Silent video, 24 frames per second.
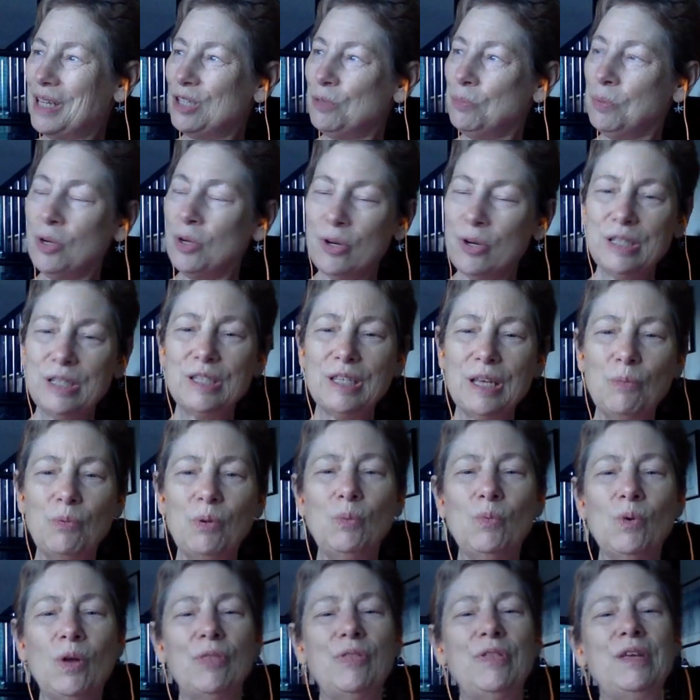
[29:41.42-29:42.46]
experience that
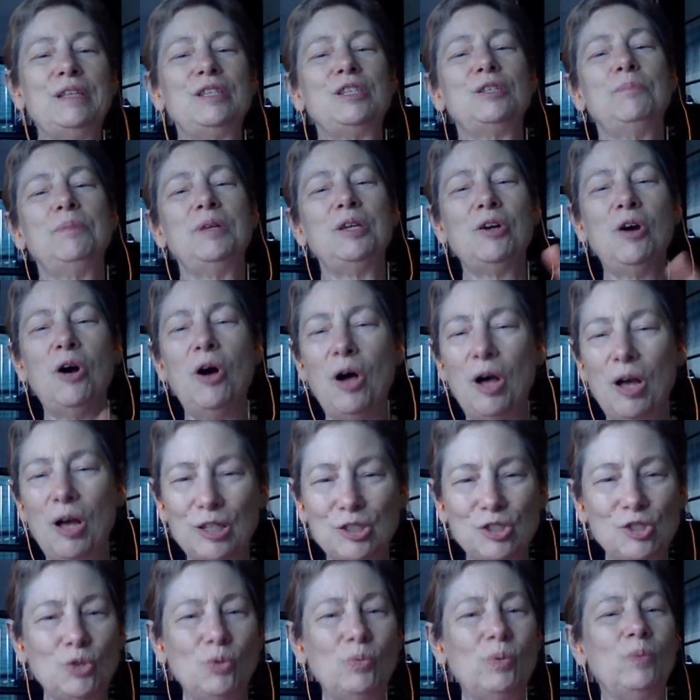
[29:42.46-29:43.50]
we want things to be
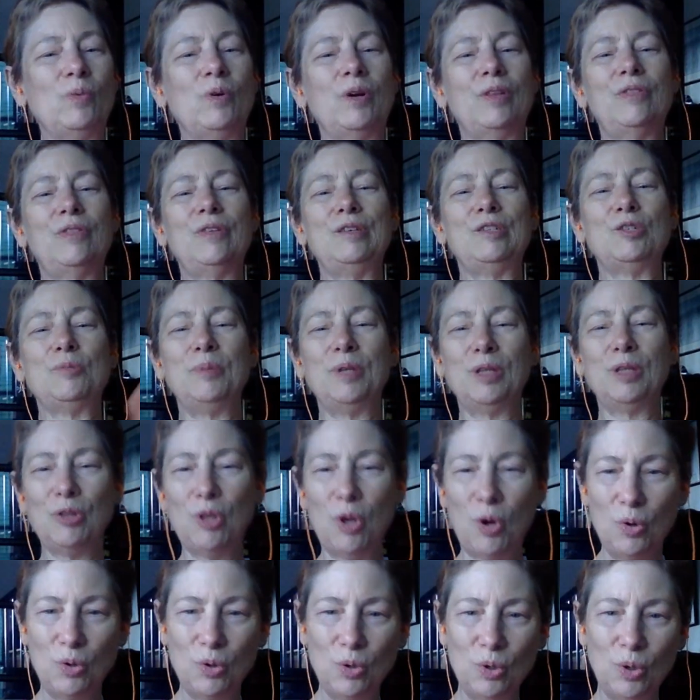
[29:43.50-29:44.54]
causal, we want things to be
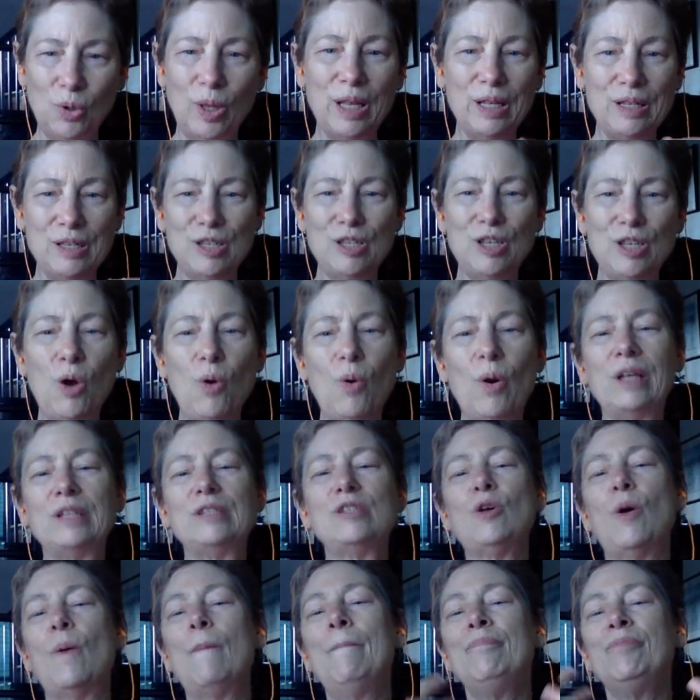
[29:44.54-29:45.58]
local, and so
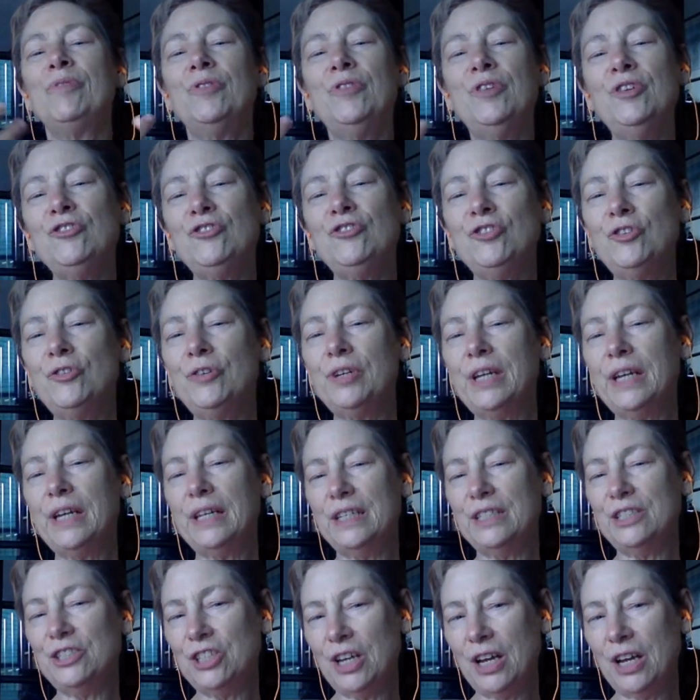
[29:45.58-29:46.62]
on. So this theory
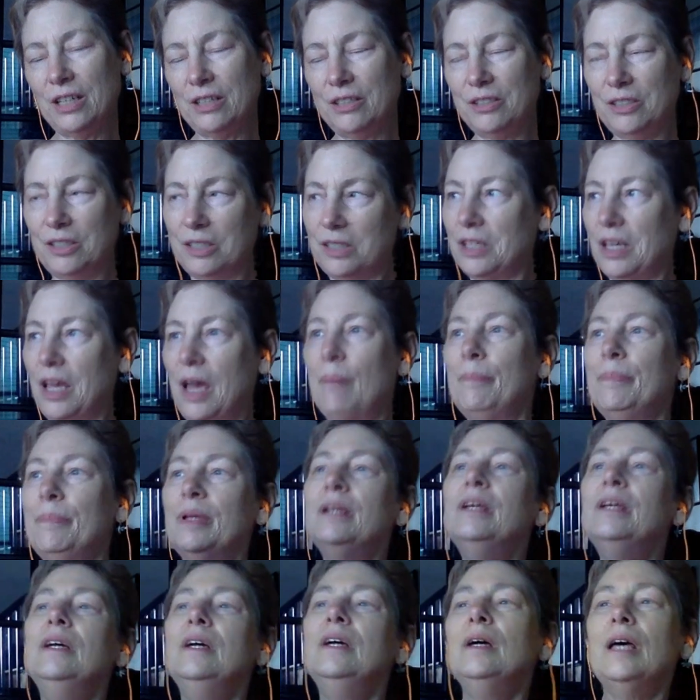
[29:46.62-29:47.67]
kind of challenges that.
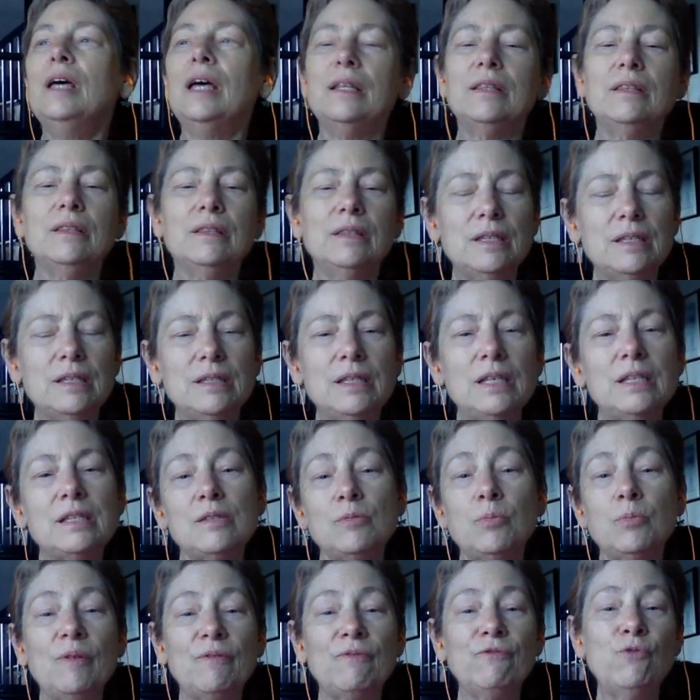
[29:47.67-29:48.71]
But
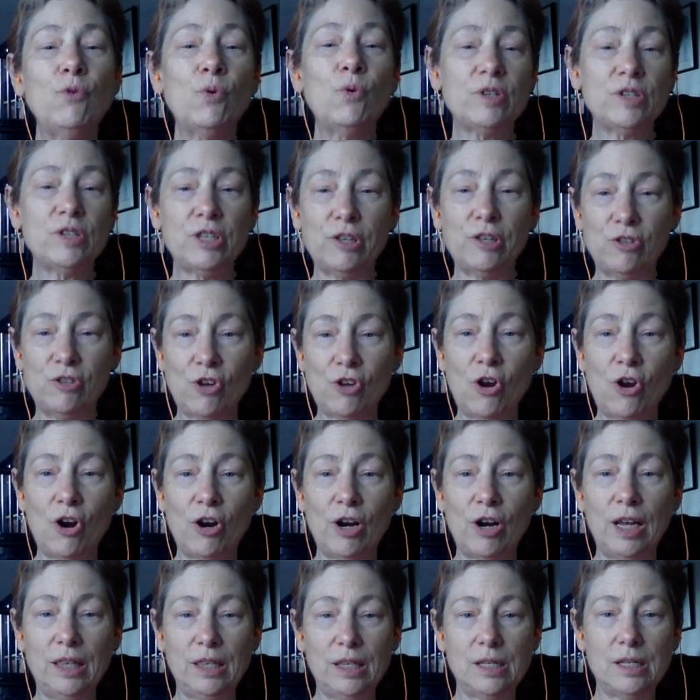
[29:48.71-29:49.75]
that's what forces
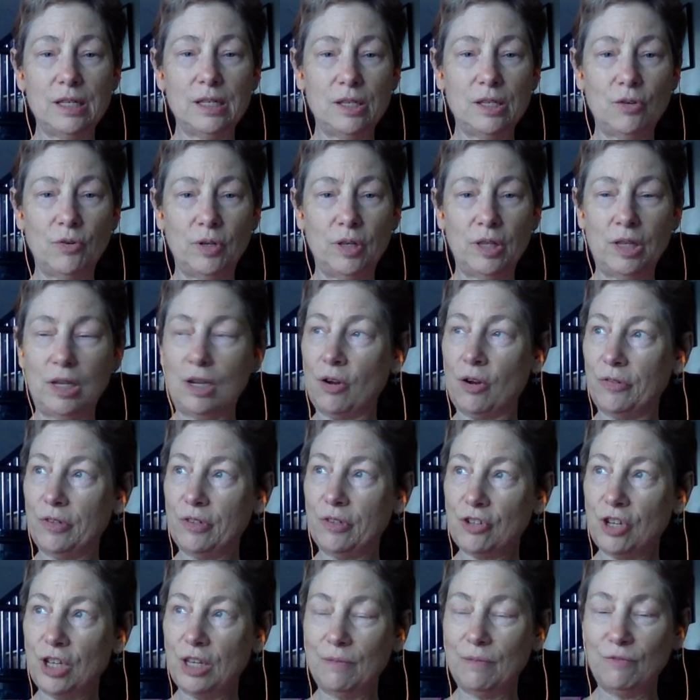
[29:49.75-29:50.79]
are in this theory. They are
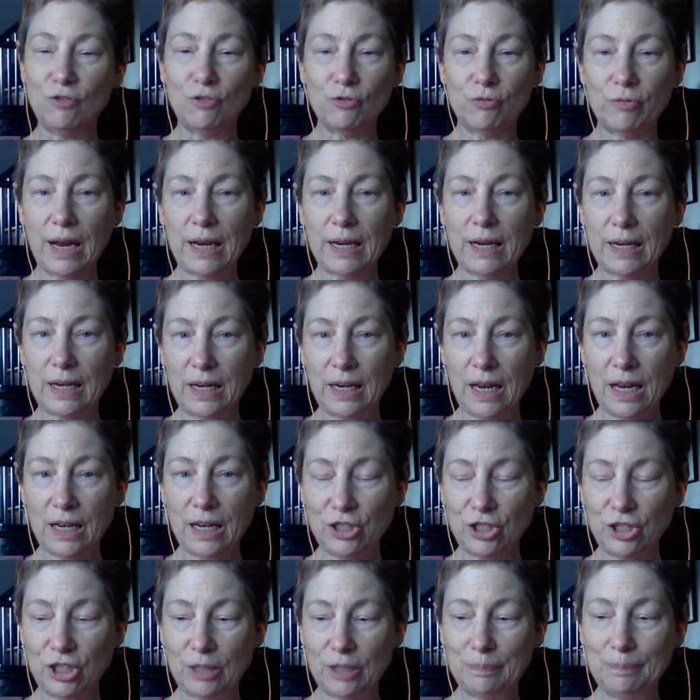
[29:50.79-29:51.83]
this kind of direct
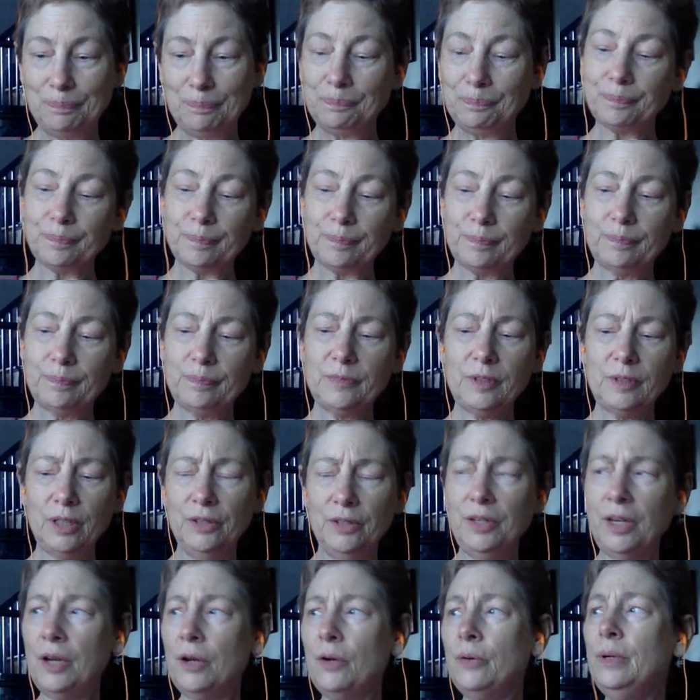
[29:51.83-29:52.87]
connection.
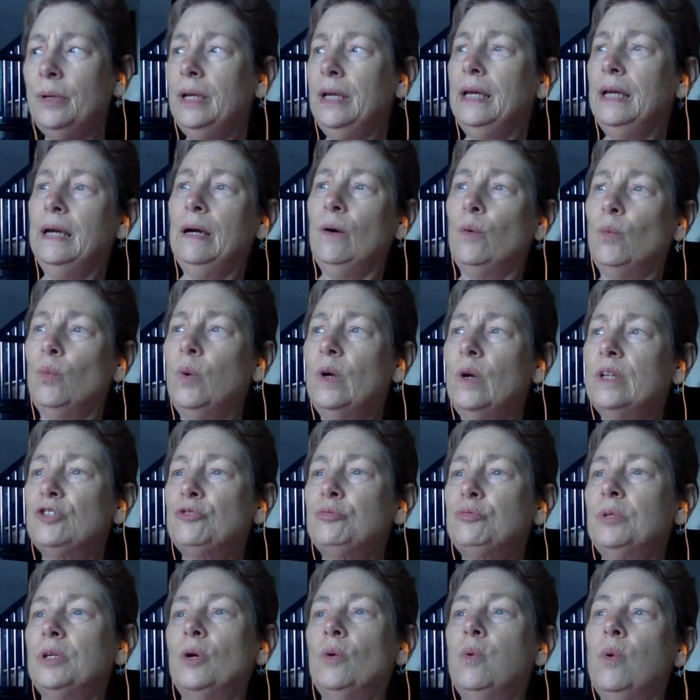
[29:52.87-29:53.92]
Now,
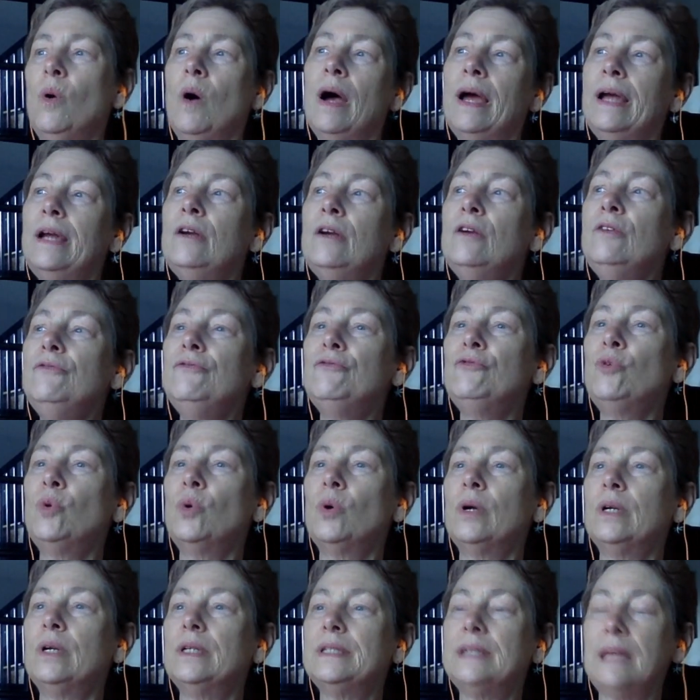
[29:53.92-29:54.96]
what's required
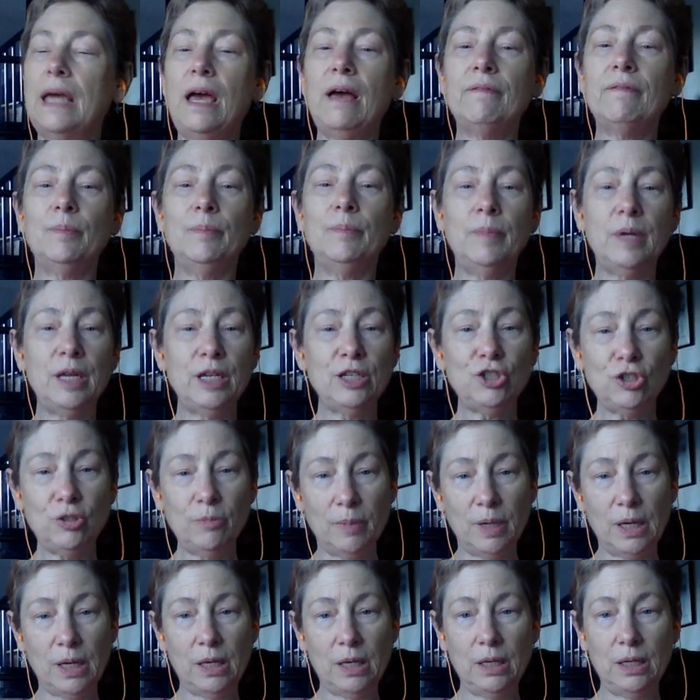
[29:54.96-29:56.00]
to have a
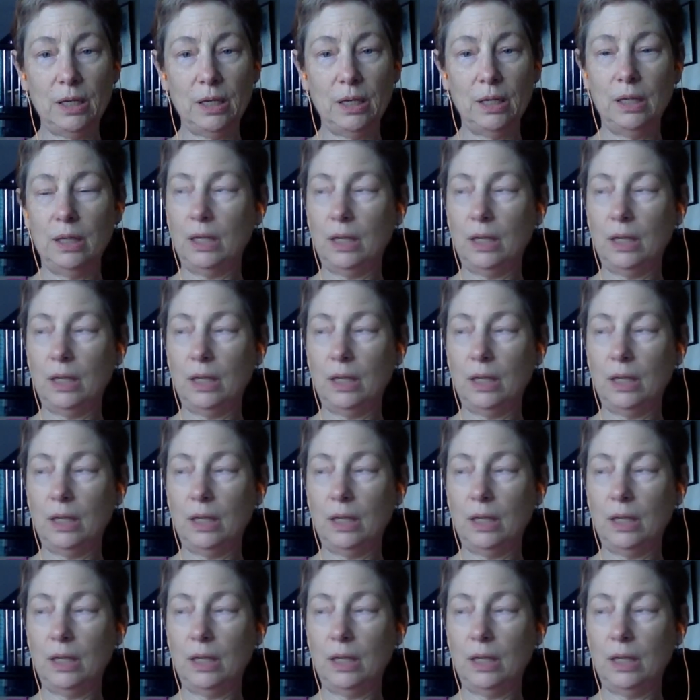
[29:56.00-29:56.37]
measurement,